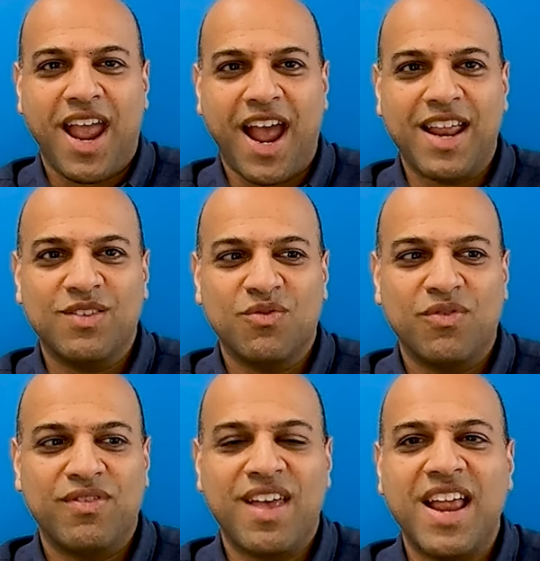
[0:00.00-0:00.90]

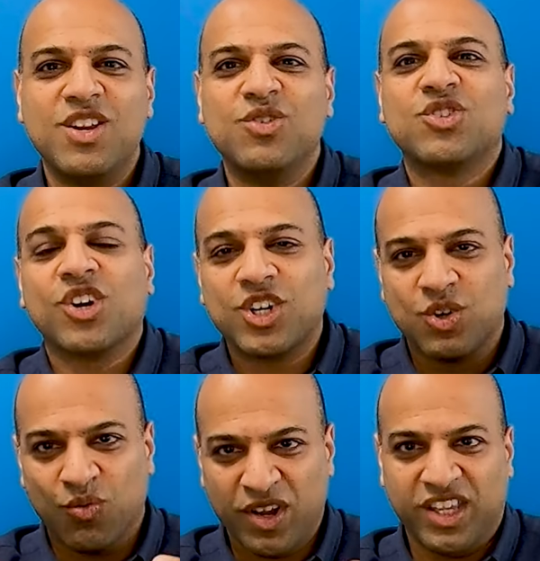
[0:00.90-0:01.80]
And then you start
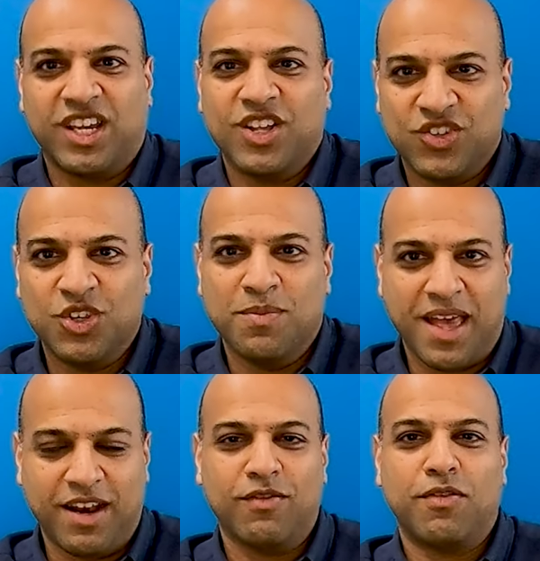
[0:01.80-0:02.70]
to really consume
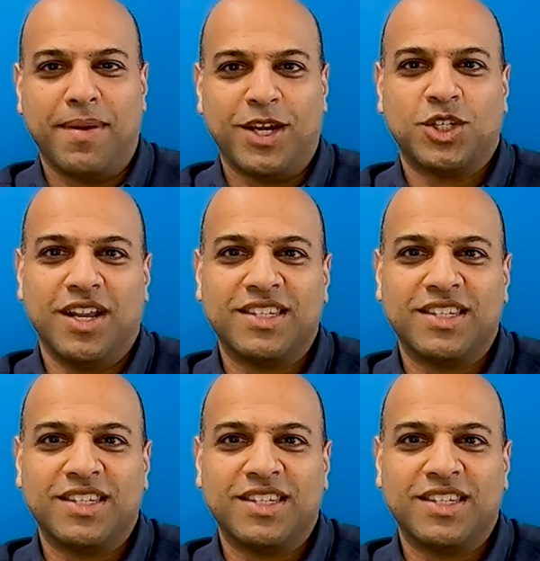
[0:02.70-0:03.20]
that information.